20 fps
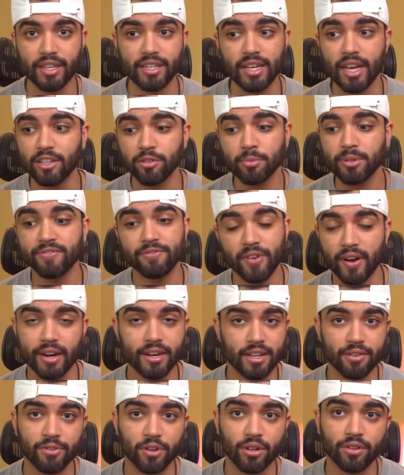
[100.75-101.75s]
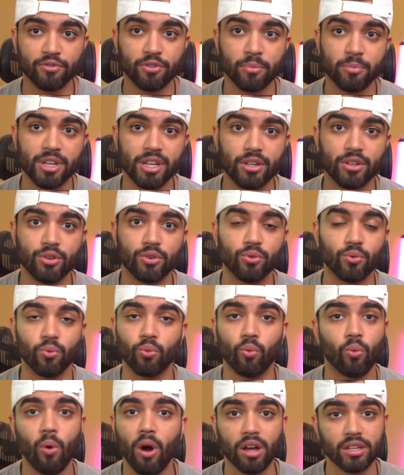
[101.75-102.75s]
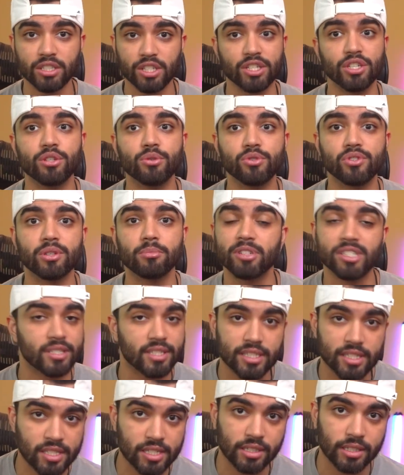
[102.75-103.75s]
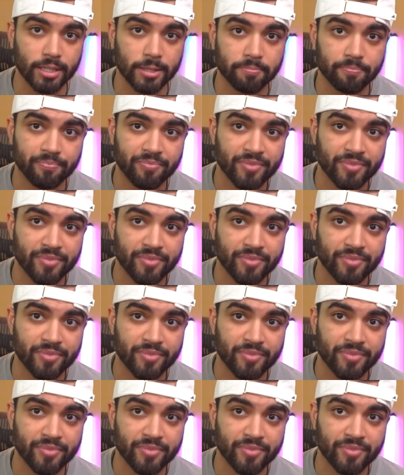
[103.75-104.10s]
It has been very difficult for me to want to use them consistently.